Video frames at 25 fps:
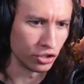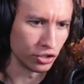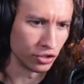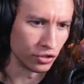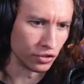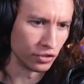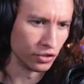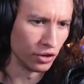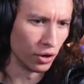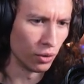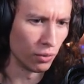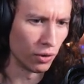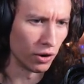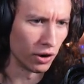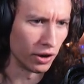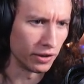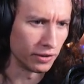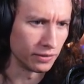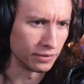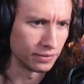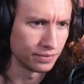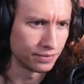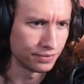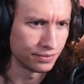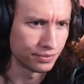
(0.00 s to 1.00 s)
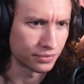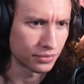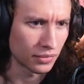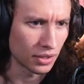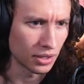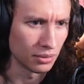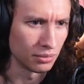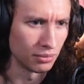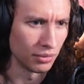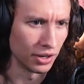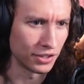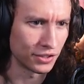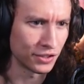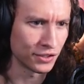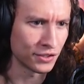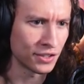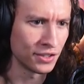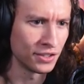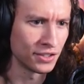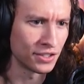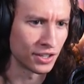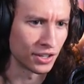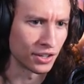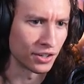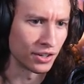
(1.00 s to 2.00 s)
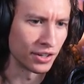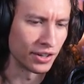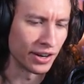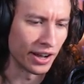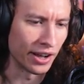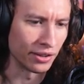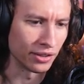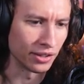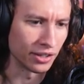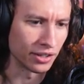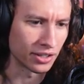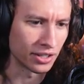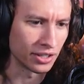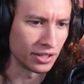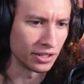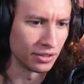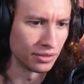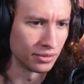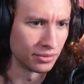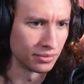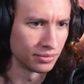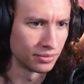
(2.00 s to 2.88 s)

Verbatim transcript: You know what? Might just consider it now, Lucky.